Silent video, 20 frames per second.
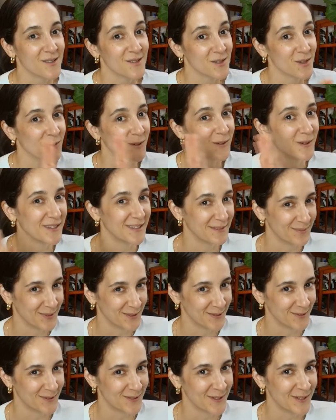So
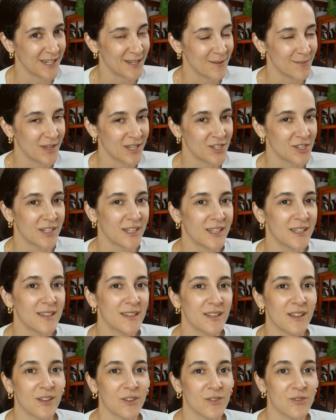before I
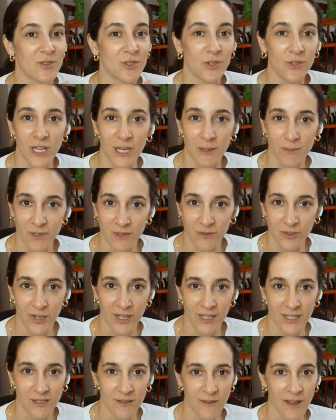mentioned, there's two types of
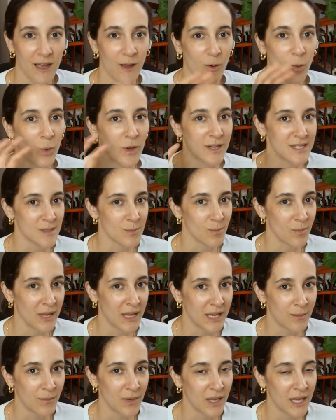trans fat. One is
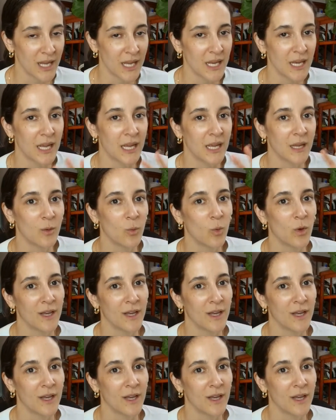man-made and